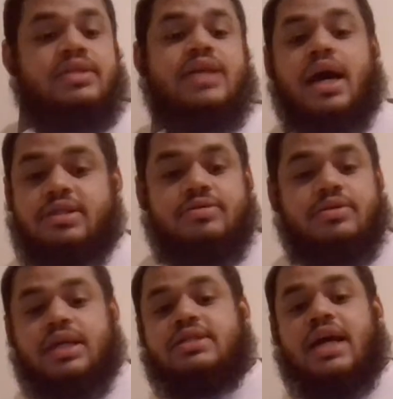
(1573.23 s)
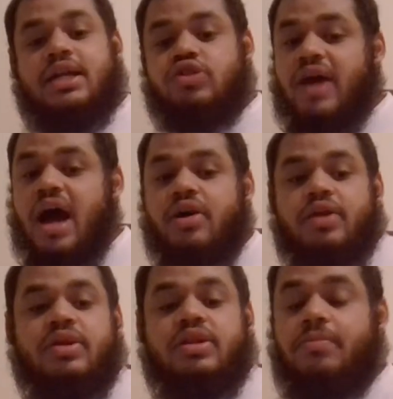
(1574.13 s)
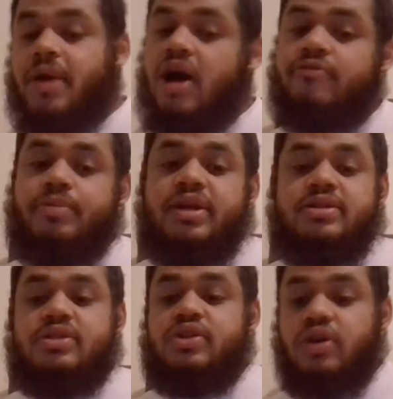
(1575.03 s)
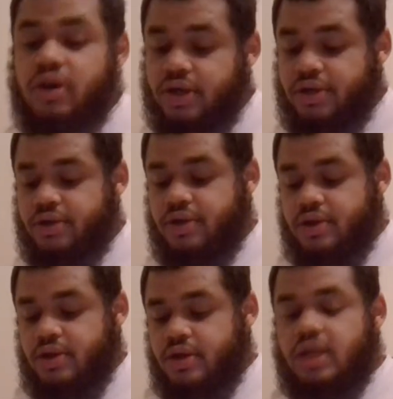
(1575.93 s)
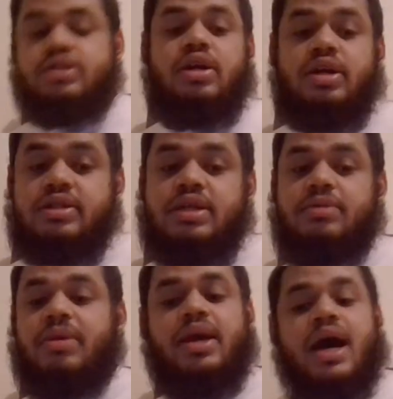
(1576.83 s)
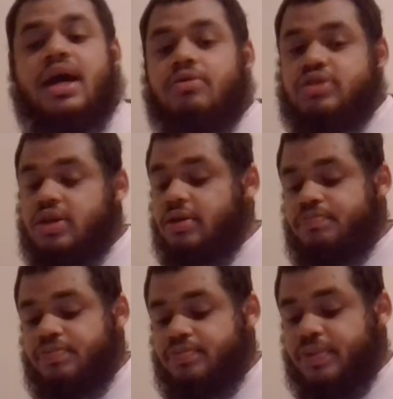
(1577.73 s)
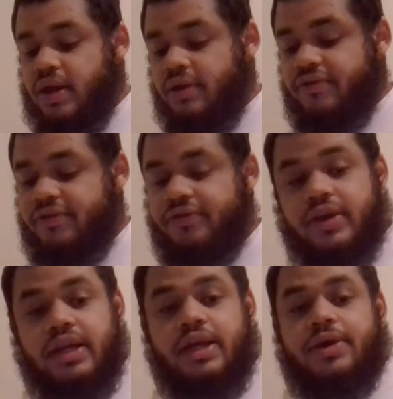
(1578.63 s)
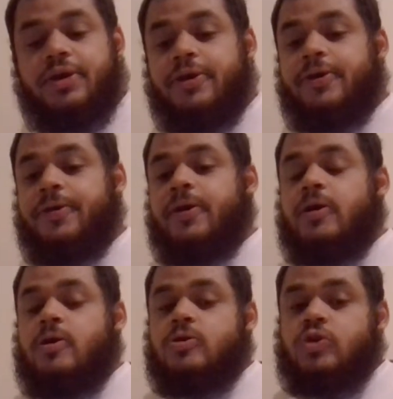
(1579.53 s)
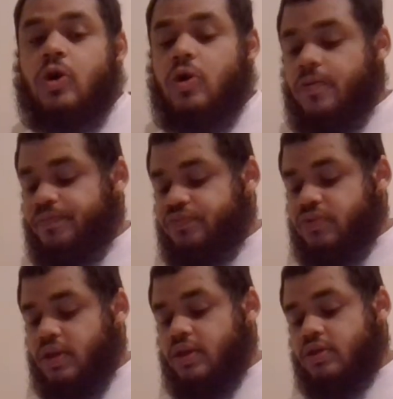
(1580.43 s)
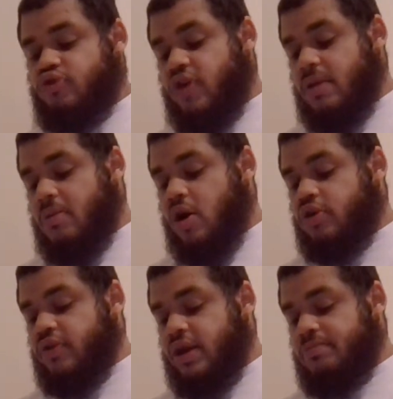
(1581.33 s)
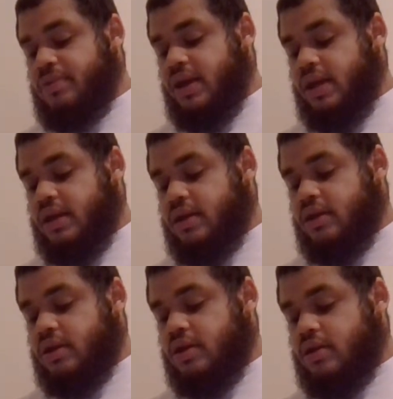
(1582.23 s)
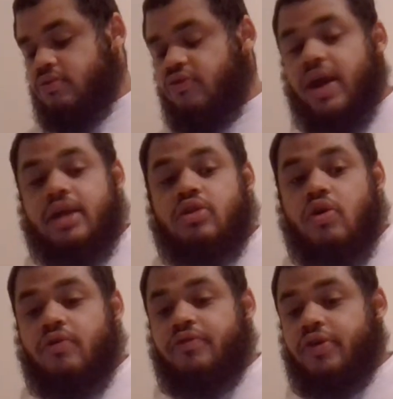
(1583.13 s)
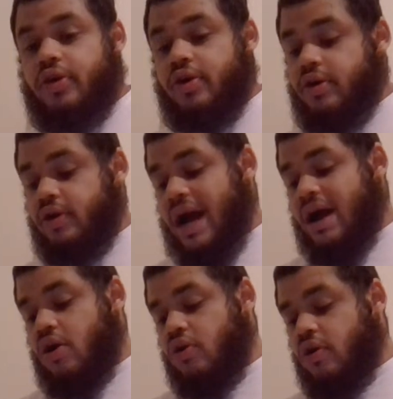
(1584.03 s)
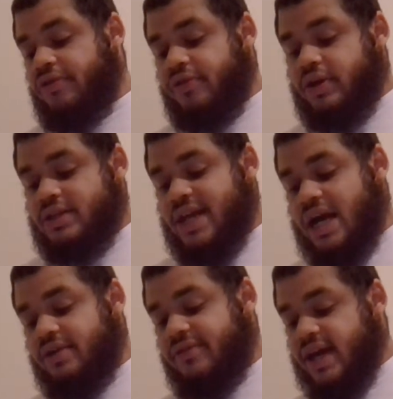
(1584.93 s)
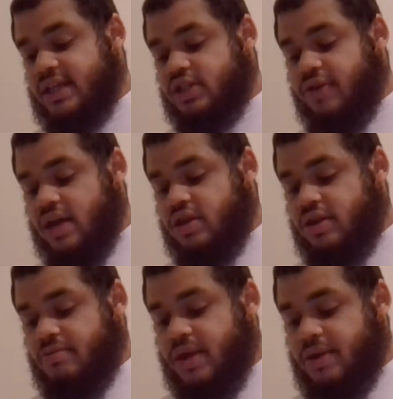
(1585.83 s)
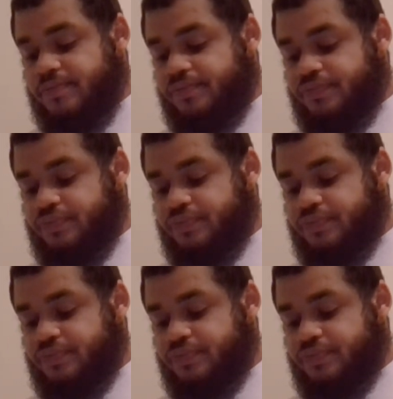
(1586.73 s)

He's not as rowdy with the mouth, but he's as good. He's a good teammate guy. That was a good pickup for Philly. So Draymond Green being ranked over Al Horford is kind of a head scratcher to me.